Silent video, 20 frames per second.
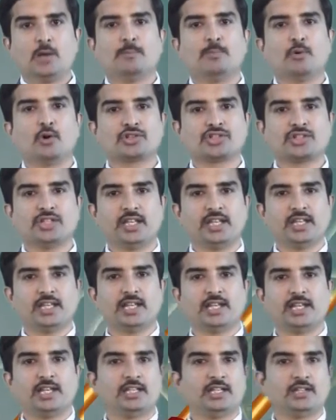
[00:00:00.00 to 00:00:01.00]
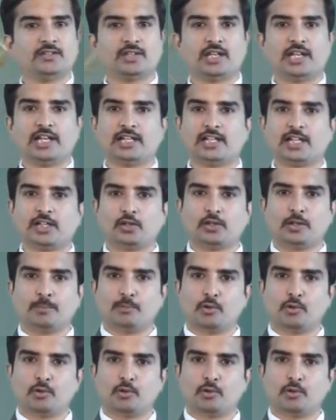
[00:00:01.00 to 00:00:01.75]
posteriorly it is related to the